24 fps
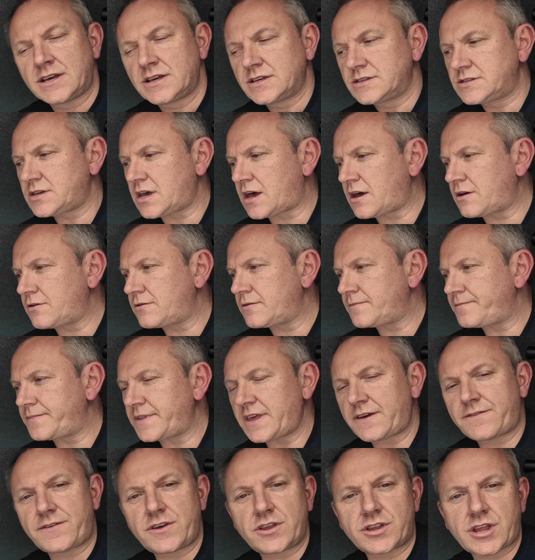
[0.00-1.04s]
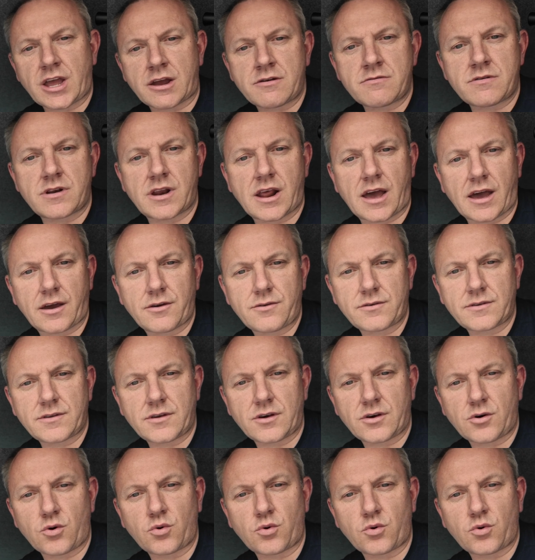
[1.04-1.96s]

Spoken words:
So if you don't know,